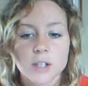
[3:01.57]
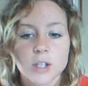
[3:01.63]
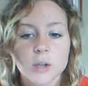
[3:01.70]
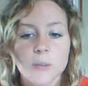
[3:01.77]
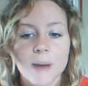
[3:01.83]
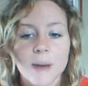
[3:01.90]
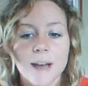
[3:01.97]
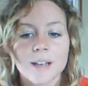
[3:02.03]

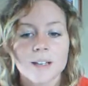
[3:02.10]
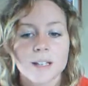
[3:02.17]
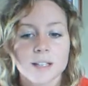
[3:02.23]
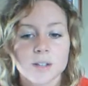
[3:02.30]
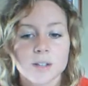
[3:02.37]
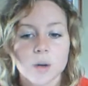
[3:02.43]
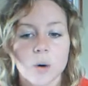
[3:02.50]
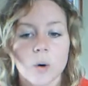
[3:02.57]
humanity
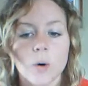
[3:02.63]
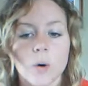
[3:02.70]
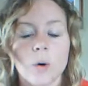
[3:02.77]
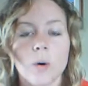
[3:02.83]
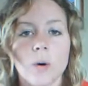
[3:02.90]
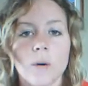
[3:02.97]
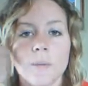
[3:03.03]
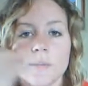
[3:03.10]
as a
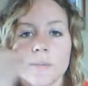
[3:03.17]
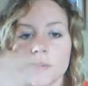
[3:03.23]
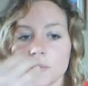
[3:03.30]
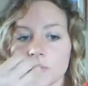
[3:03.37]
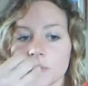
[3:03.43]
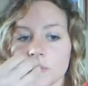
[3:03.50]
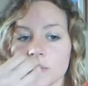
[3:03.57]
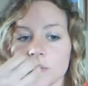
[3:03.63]
whole
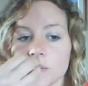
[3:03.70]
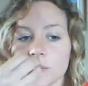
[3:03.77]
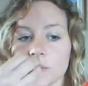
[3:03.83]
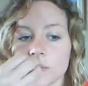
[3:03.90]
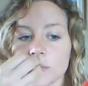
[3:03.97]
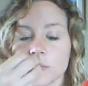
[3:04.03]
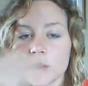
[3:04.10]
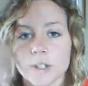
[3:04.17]

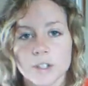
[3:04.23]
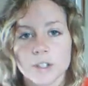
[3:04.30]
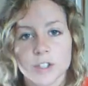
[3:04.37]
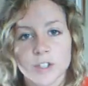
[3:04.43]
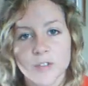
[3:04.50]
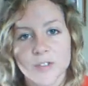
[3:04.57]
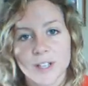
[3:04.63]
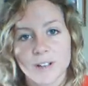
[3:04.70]
is
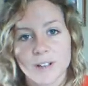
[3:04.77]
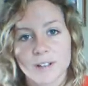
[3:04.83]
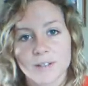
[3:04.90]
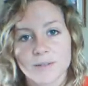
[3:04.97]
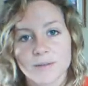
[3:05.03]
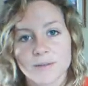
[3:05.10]
shifting.